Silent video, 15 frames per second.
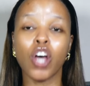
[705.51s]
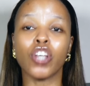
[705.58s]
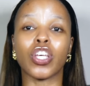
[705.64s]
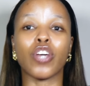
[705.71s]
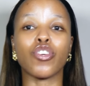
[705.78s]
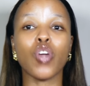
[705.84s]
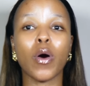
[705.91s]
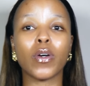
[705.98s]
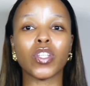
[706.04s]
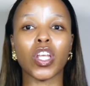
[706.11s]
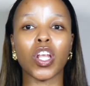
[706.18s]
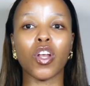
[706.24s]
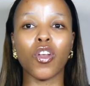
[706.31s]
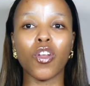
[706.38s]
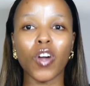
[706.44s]
So I knew I was
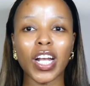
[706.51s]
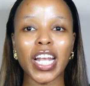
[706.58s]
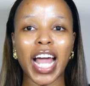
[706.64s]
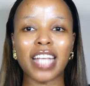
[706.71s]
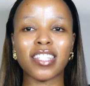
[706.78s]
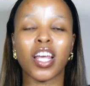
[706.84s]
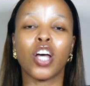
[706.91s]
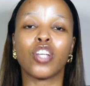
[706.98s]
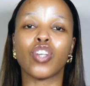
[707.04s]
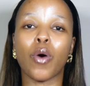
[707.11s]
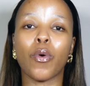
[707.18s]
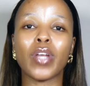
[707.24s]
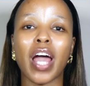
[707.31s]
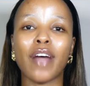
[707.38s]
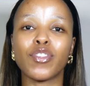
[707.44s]
gonna look nice, so I
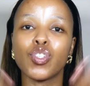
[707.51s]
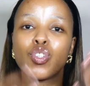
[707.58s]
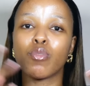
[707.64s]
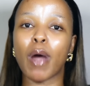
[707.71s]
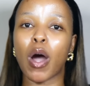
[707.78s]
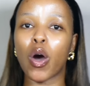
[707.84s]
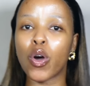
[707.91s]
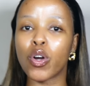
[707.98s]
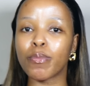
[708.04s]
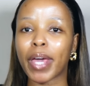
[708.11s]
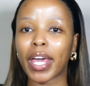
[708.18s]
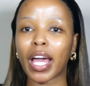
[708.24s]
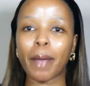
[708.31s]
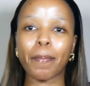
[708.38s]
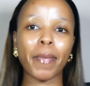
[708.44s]
wouldn't have to do my own
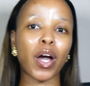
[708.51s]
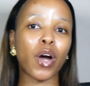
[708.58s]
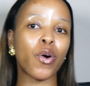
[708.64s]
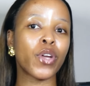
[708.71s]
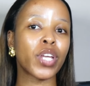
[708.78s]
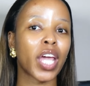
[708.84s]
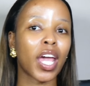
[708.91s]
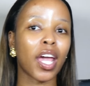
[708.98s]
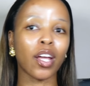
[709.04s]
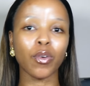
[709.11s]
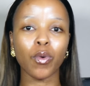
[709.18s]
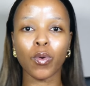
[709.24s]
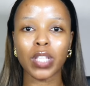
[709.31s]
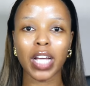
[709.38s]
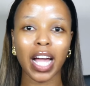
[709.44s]
makeup, my own hair,
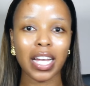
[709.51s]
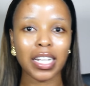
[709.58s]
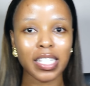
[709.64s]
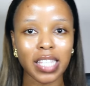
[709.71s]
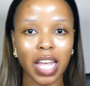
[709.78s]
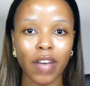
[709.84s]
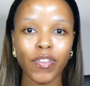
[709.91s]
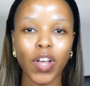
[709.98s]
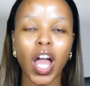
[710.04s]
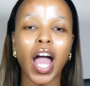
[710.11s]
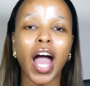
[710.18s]
and all that kind of stuff.